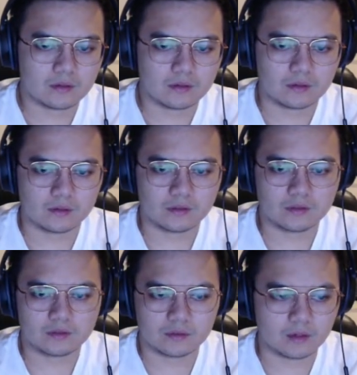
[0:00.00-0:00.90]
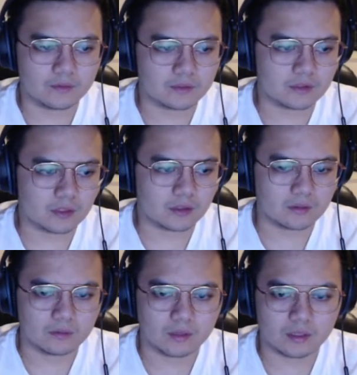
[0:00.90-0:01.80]
So this is obviously not
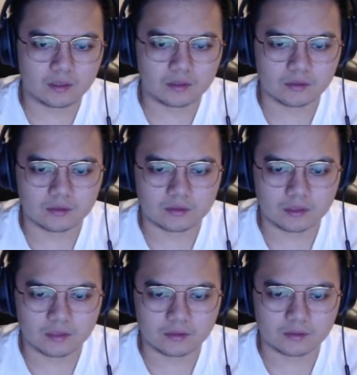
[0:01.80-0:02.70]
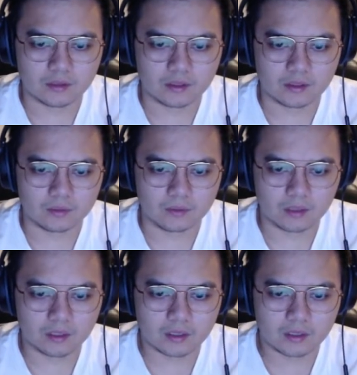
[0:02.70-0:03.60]
going to work. It says it's not going to work.